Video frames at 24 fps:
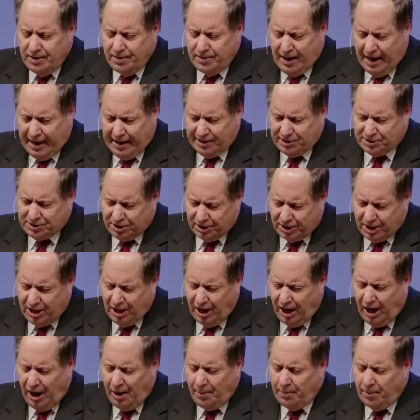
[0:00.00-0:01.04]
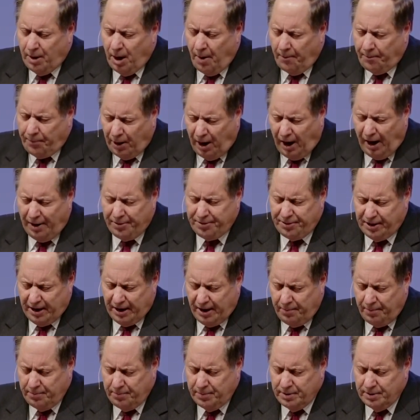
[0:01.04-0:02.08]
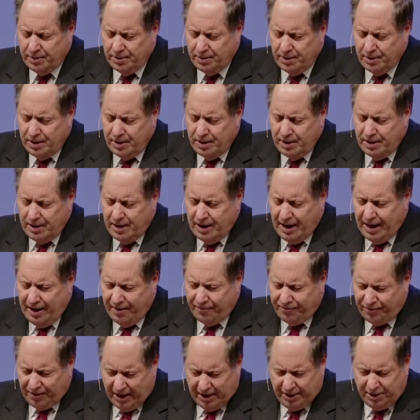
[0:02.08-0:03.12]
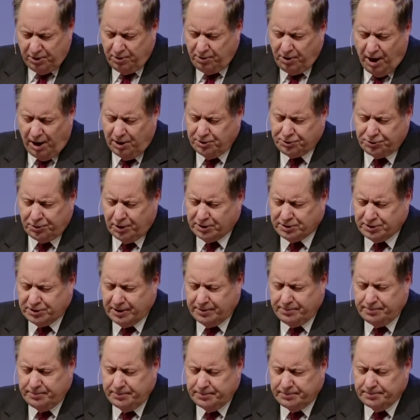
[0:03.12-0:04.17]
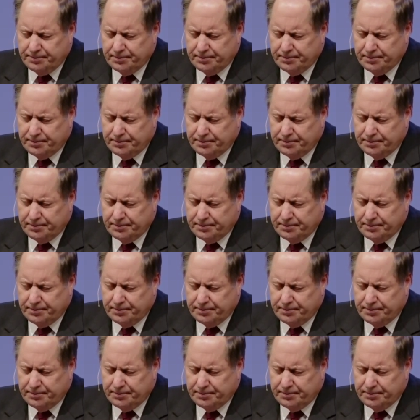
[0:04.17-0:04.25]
that is to come upon them if they do not trust Him.